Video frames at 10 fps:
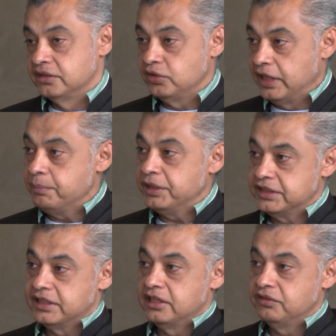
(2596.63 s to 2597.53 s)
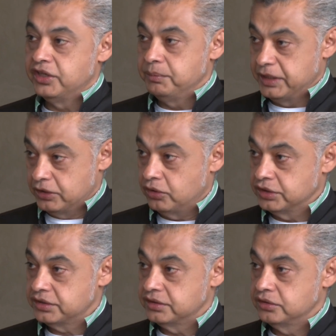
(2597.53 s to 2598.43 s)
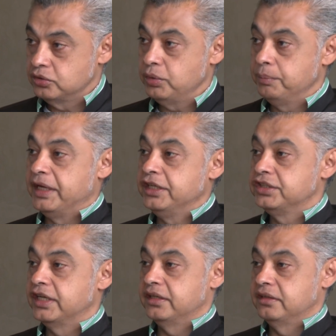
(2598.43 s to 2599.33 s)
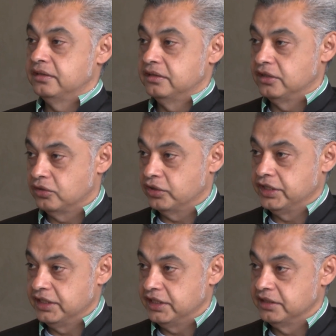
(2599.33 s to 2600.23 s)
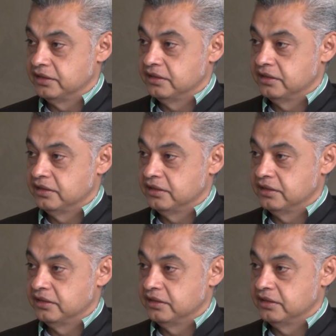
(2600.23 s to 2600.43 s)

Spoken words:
So labor is another very big cost. So we manage that accordingly.